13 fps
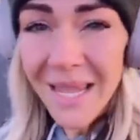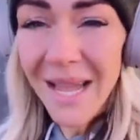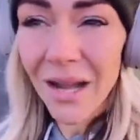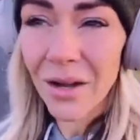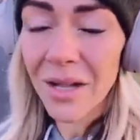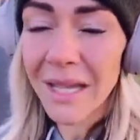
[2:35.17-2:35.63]

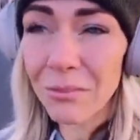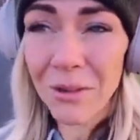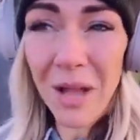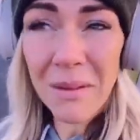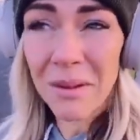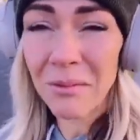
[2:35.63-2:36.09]
how it,
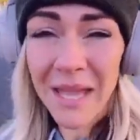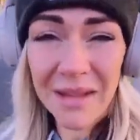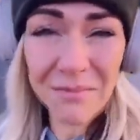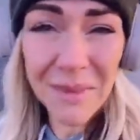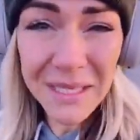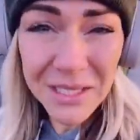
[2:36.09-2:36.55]
I mean we
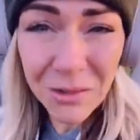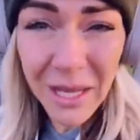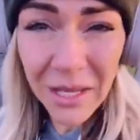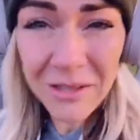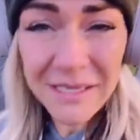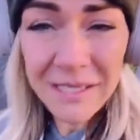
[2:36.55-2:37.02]
have mental
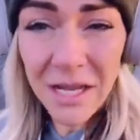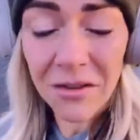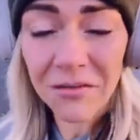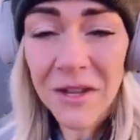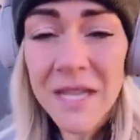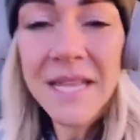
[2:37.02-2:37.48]
health
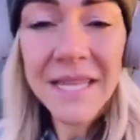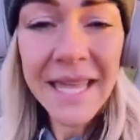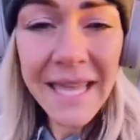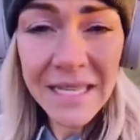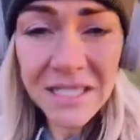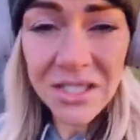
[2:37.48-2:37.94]
stuff,
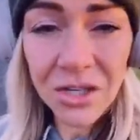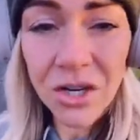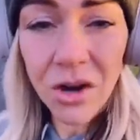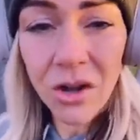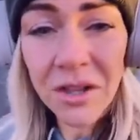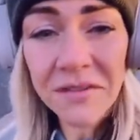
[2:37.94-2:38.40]

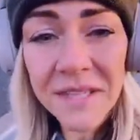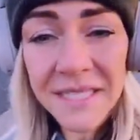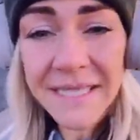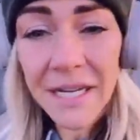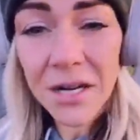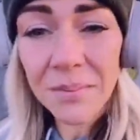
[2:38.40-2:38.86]
cancer, all of
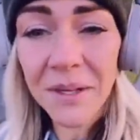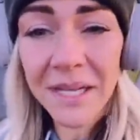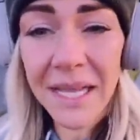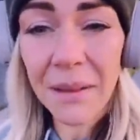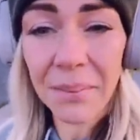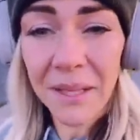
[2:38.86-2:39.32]
these
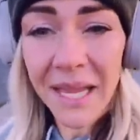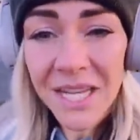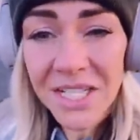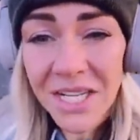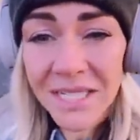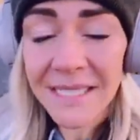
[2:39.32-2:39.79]
therapeutic
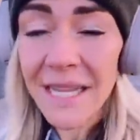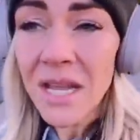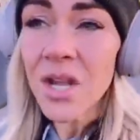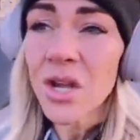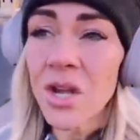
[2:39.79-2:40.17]
applications